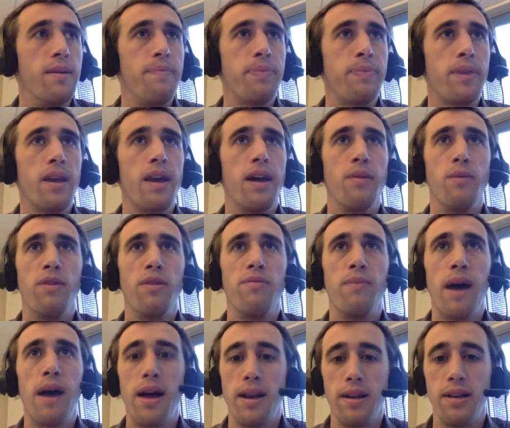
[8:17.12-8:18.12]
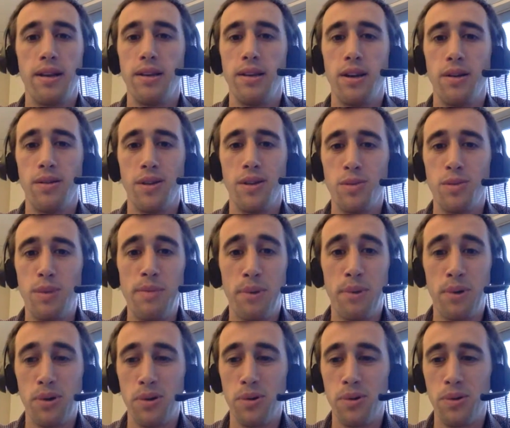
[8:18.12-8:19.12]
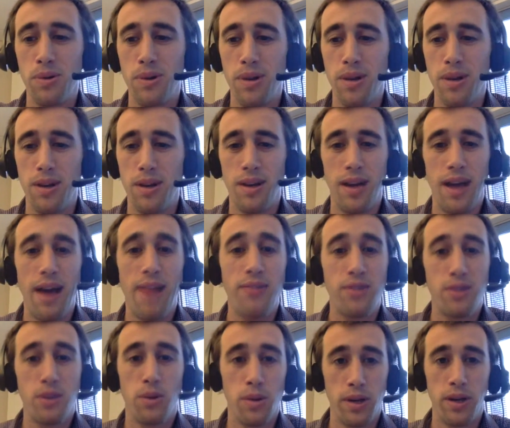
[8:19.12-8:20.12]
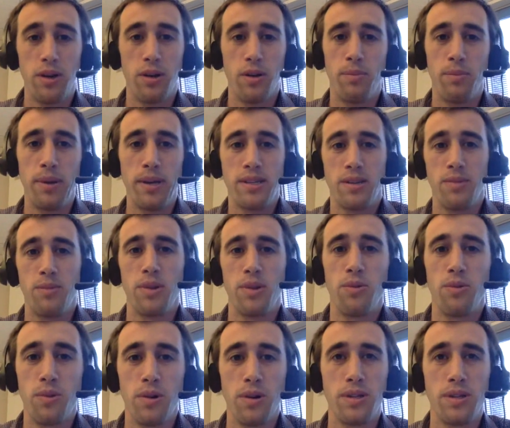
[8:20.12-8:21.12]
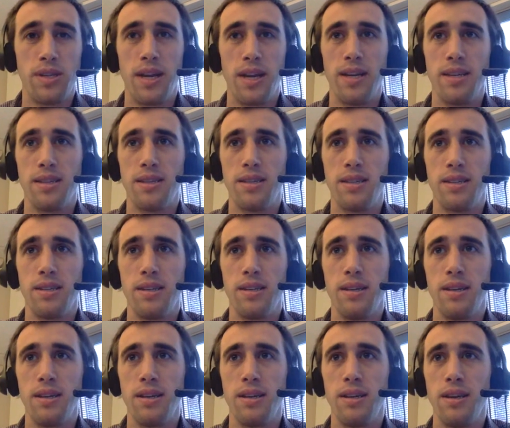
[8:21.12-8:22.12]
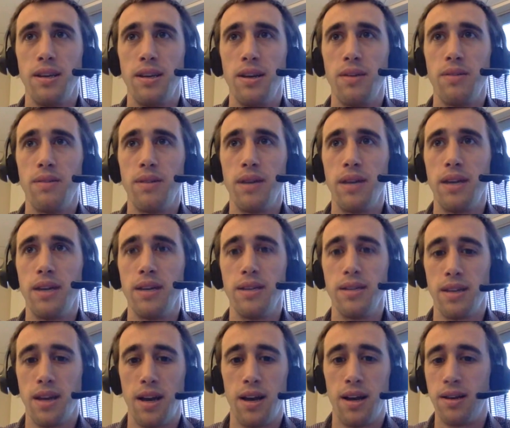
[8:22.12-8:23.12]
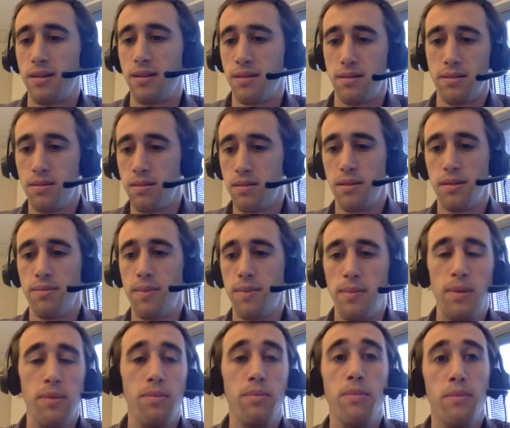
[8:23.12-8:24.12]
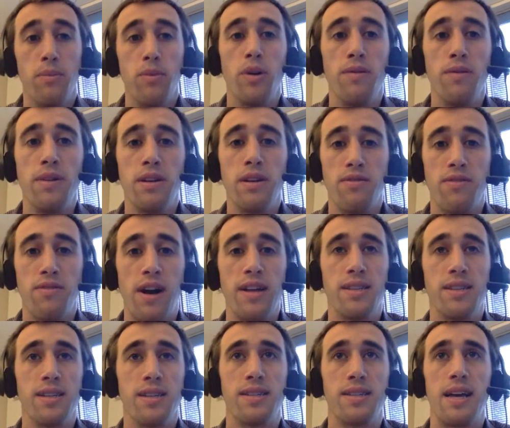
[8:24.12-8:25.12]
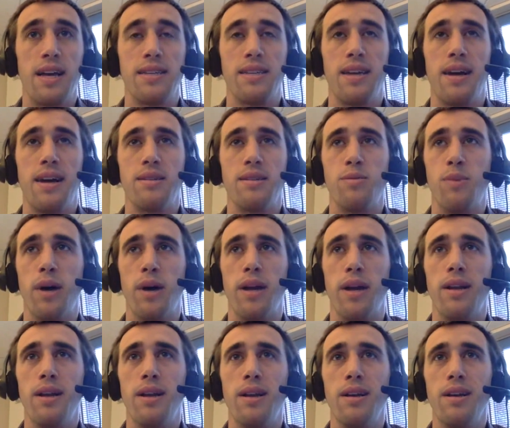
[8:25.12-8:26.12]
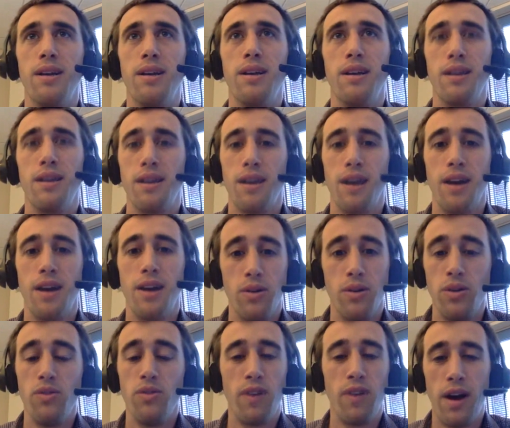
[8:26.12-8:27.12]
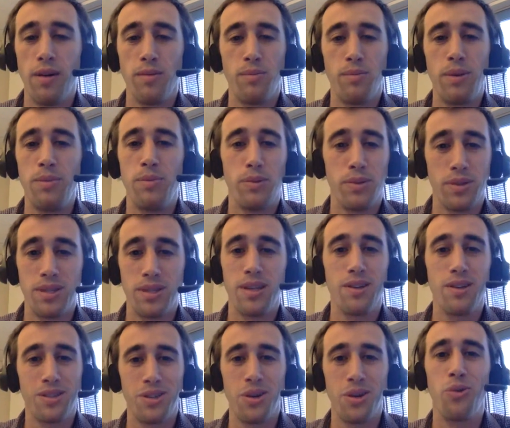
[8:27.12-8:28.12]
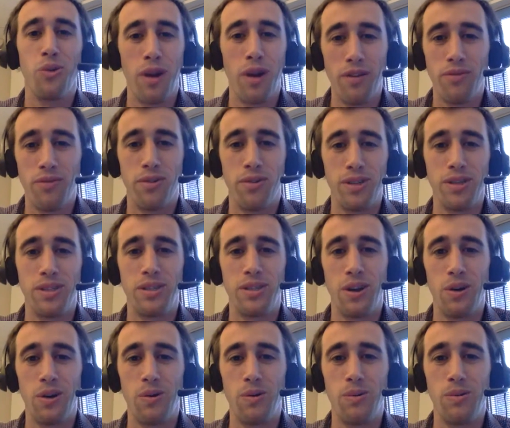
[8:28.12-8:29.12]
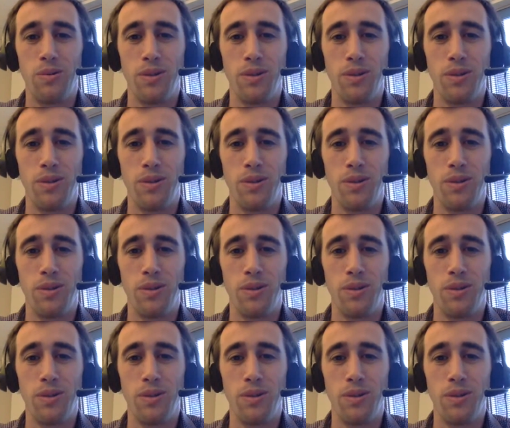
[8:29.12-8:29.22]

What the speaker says: and we've met, these people who have so little based on what the world says, is maybe would even define success as. But I know you found people still so grateful and so,